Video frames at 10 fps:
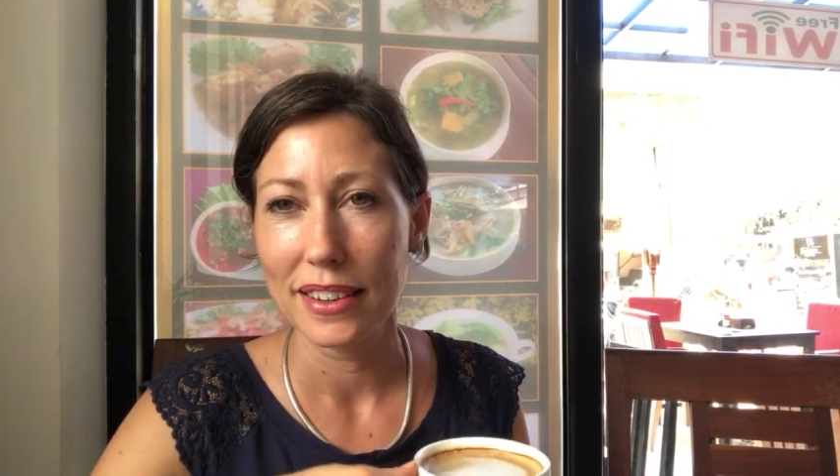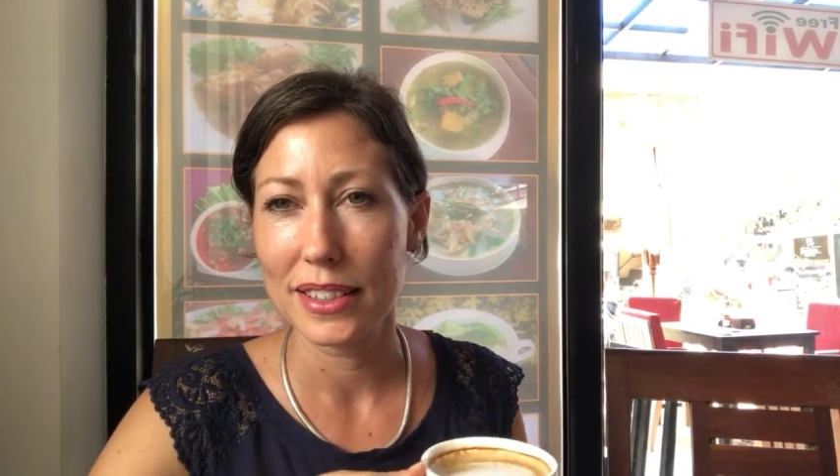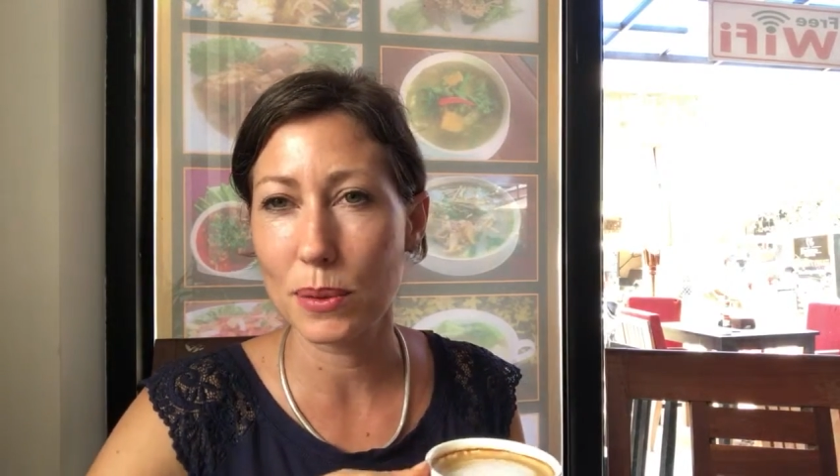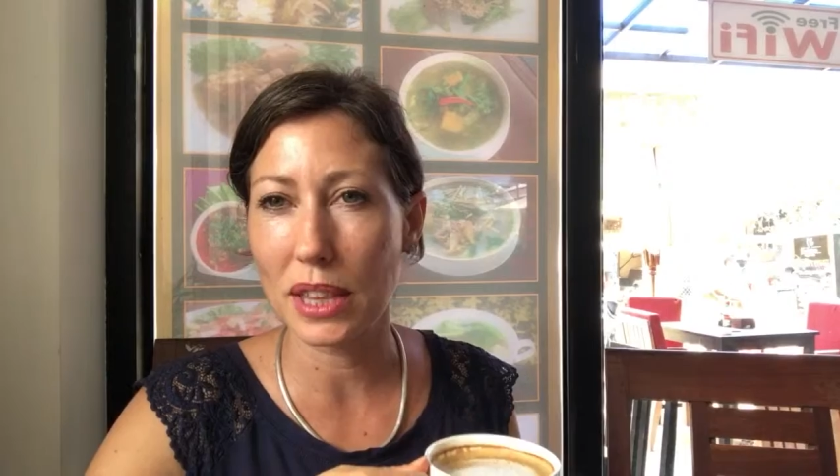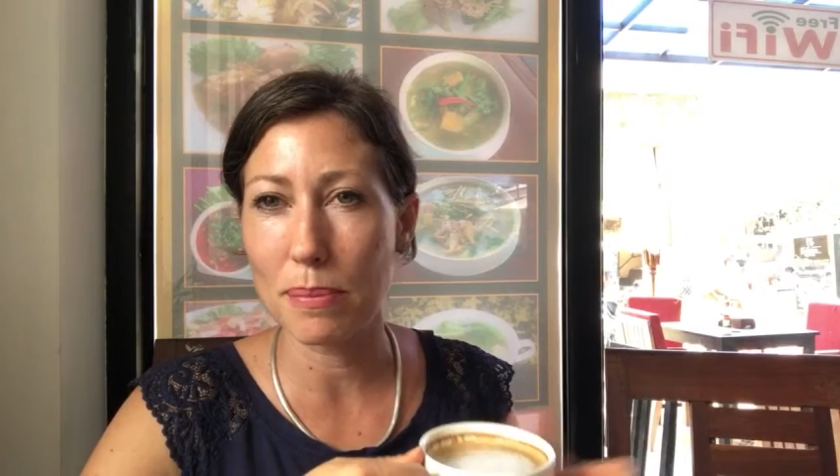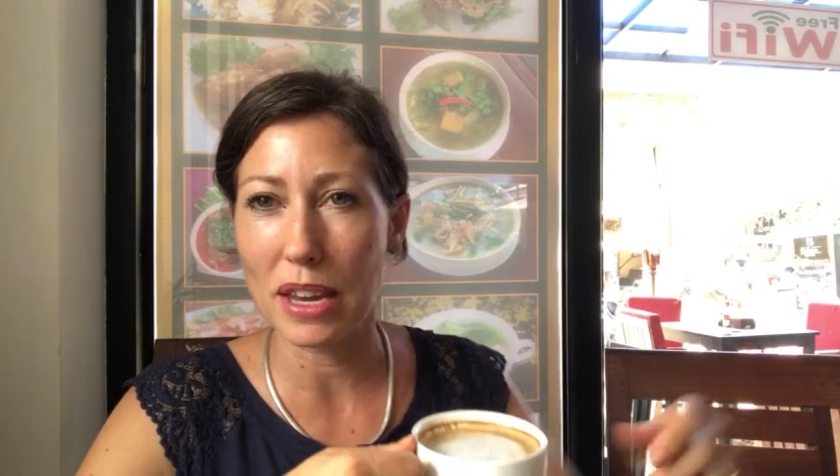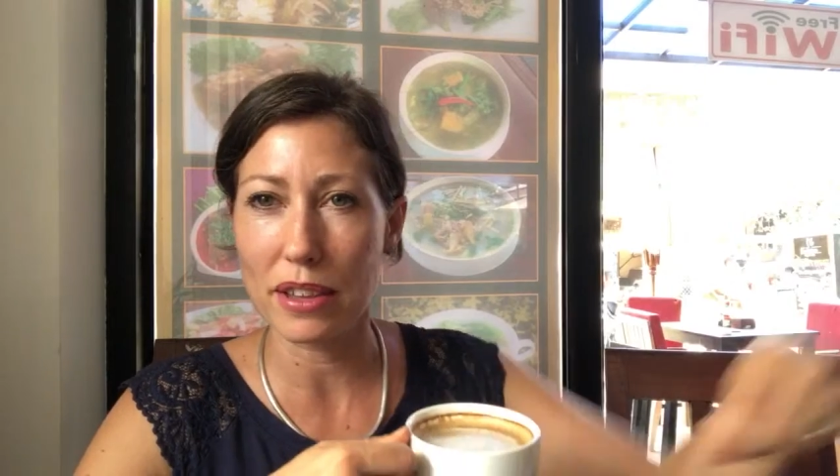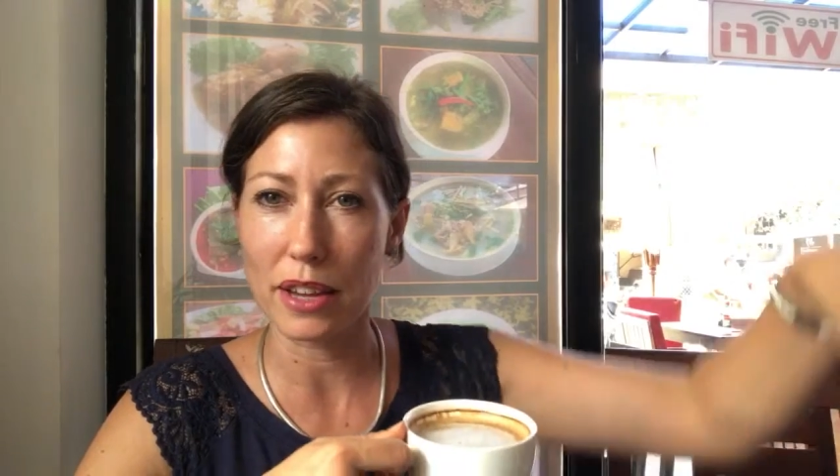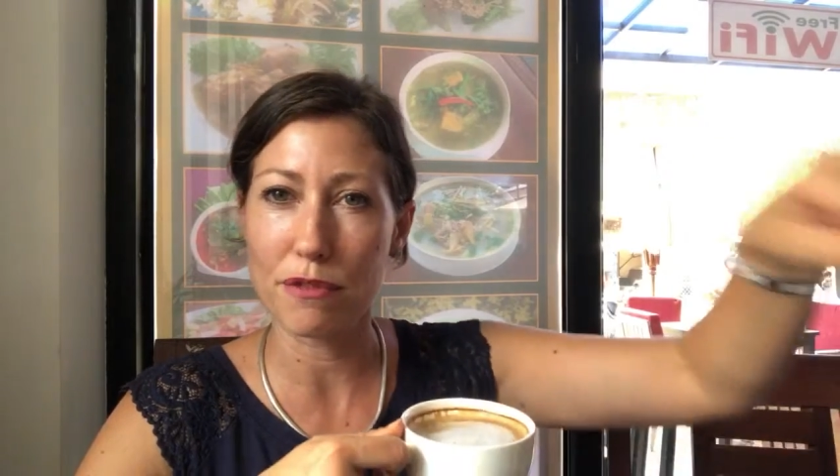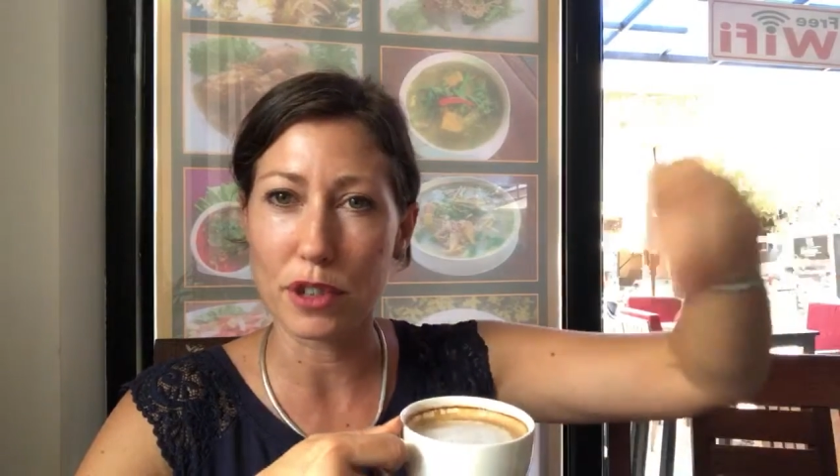It's what they make
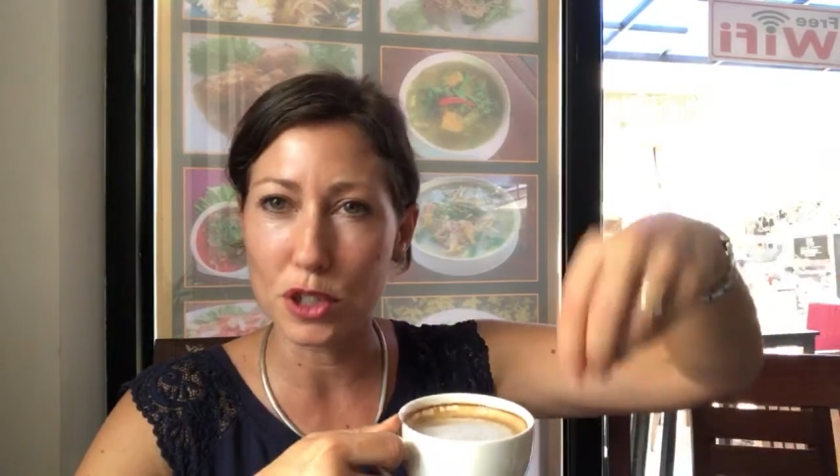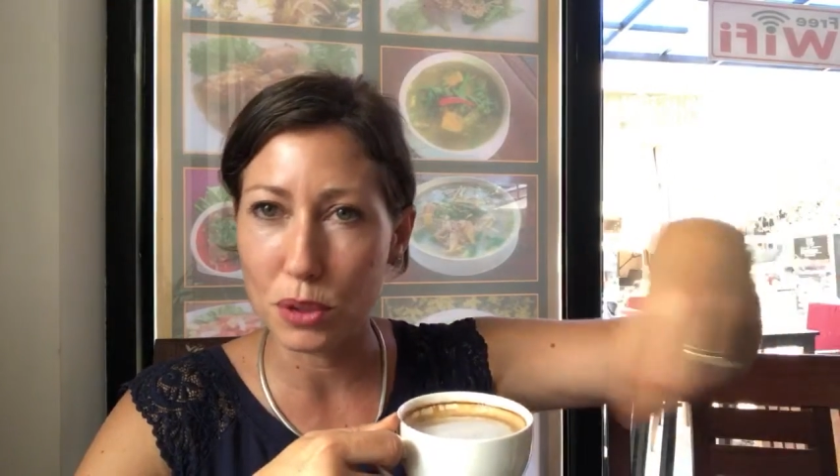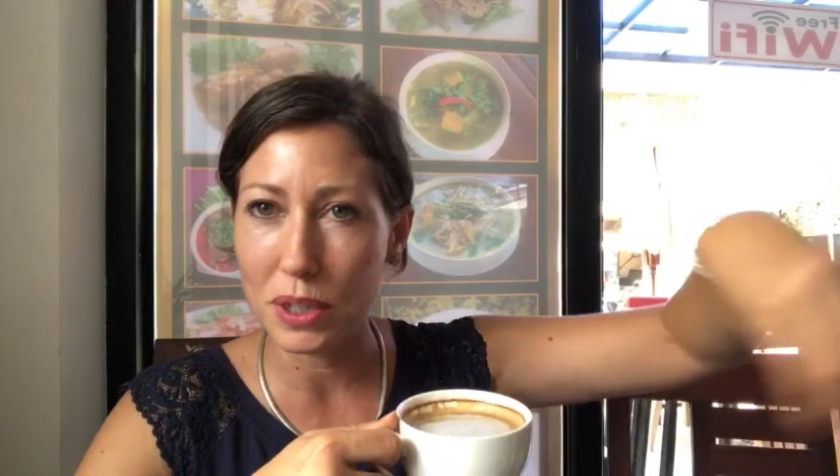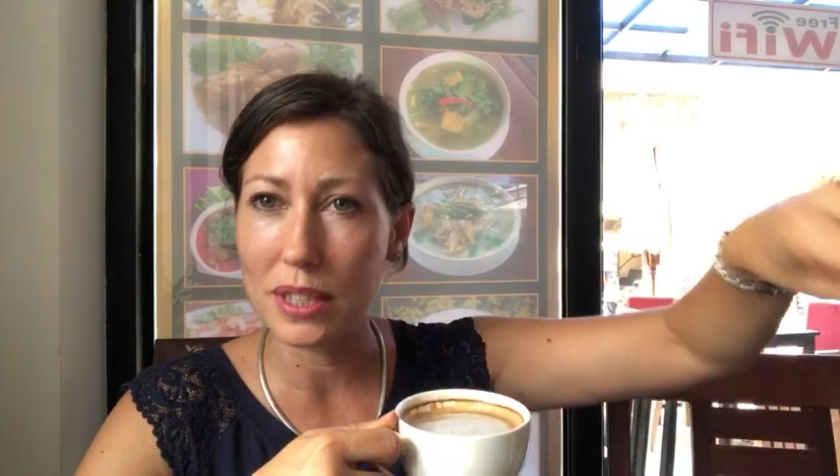like fondue with.